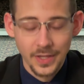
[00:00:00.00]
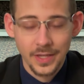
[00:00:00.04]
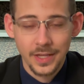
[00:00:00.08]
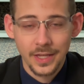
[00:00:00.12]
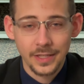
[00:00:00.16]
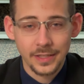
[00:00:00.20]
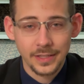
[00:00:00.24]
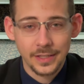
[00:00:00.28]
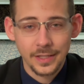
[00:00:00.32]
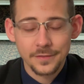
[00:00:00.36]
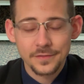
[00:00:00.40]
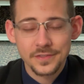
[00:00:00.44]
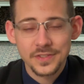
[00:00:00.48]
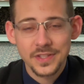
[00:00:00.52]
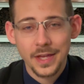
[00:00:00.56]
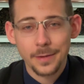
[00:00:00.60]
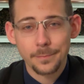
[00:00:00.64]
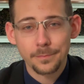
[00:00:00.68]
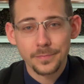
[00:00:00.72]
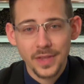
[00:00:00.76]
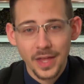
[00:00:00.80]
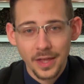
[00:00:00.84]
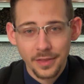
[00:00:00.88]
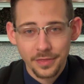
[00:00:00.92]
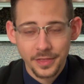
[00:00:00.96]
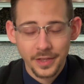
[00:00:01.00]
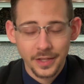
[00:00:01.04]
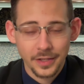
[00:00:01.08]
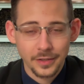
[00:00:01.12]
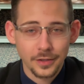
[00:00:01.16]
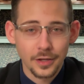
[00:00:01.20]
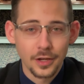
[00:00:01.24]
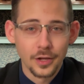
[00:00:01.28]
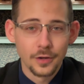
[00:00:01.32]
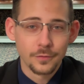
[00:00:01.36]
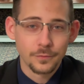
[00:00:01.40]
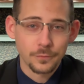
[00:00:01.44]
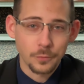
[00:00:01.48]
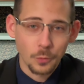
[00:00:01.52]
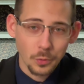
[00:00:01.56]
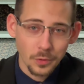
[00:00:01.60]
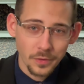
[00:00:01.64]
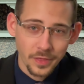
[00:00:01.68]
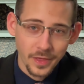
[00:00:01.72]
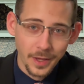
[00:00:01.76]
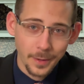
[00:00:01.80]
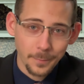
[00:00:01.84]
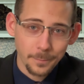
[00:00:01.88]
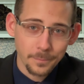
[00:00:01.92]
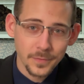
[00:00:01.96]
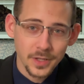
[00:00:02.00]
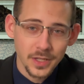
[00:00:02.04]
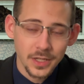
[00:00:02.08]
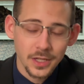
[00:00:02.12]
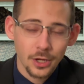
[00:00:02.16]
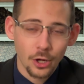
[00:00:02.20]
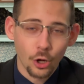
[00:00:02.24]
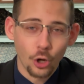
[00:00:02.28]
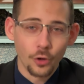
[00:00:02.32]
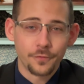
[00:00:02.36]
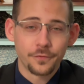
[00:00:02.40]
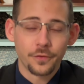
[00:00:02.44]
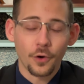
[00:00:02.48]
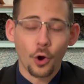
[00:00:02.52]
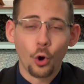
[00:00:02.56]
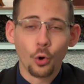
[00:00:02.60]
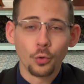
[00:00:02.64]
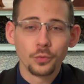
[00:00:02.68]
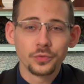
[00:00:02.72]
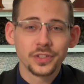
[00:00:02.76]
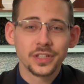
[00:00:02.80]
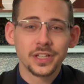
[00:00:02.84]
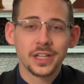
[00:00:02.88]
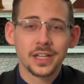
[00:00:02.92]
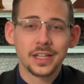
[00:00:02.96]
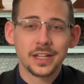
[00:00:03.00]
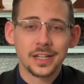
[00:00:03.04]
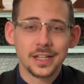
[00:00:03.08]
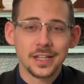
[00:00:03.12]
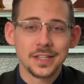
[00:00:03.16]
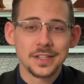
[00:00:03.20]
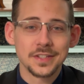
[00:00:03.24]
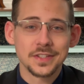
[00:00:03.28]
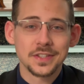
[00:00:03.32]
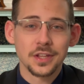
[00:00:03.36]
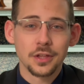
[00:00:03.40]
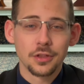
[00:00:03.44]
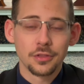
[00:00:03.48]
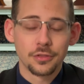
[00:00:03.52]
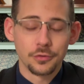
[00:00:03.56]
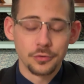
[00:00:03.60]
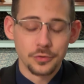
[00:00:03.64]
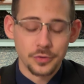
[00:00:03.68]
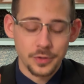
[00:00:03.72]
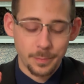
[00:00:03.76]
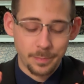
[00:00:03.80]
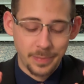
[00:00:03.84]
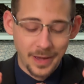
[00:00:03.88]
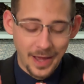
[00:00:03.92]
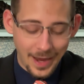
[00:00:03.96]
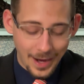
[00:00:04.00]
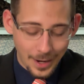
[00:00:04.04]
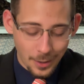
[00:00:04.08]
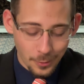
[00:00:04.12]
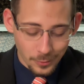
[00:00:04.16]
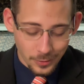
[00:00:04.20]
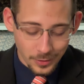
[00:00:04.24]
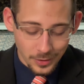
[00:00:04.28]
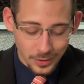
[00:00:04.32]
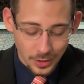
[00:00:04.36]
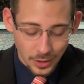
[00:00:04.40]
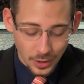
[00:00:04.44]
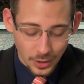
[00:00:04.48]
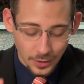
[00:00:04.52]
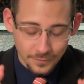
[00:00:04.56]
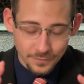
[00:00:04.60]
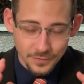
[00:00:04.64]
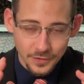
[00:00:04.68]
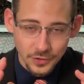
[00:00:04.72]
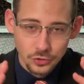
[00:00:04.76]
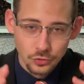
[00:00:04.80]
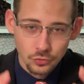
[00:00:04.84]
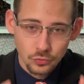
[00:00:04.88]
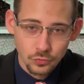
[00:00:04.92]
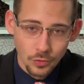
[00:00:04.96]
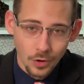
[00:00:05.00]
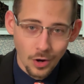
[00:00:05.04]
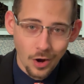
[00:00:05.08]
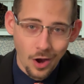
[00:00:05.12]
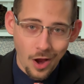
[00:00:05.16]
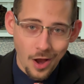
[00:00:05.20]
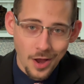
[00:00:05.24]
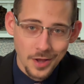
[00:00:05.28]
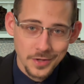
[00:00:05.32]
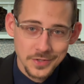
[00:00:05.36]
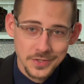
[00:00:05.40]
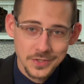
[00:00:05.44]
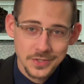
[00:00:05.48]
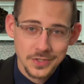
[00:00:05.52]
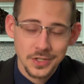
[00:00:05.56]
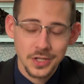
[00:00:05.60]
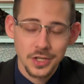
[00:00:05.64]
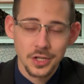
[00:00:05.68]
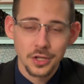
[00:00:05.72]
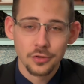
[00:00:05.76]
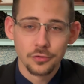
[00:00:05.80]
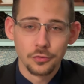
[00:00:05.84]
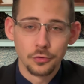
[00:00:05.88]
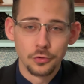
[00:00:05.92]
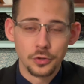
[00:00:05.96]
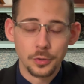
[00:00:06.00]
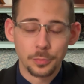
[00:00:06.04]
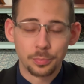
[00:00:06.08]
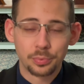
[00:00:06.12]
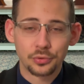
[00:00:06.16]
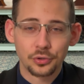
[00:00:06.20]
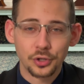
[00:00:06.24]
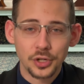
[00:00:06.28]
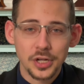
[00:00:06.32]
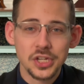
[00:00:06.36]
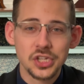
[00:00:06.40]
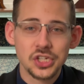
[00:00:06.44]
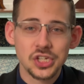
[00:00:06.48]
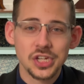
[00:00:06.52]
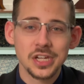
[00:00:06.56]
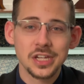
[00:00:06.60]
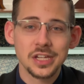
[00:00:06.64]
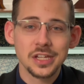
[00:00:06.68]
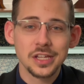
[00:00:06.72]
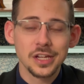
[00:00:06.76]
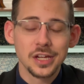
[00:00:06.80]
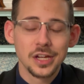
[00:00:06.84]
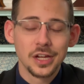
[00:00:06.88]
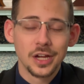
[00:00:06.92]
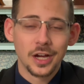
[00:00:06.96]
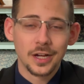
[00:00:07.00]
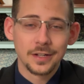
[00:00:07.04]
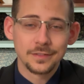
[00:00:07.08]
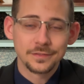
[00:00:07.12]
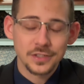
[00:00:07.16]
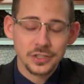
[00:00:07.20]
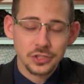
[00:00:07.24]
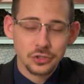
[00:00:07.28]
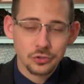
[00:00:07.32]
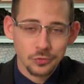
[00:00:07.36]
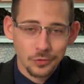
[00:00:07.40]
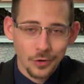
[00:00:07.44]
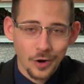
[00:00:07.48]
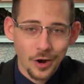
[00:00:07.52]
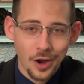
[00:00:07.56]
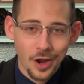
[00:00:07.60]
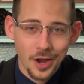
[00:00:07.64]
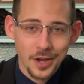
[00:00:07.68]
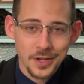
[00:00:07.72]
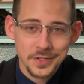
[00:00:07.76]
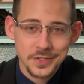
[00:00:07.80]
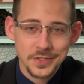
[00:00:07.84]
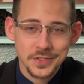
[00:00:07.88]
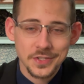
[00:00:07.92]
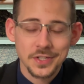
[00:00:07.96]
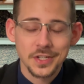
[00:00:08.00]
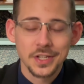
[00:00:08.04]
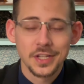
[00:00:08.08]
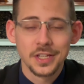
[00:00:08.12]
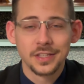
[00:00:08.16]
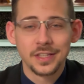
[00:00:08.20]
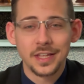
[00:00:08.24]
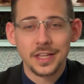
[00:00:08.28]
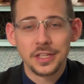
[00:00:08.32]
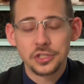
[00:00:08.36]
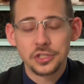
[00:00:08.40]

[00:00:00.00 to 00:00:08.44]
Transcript: It gives them nothing for them. If only it is through the power of the cross, through the preaching of the cross, that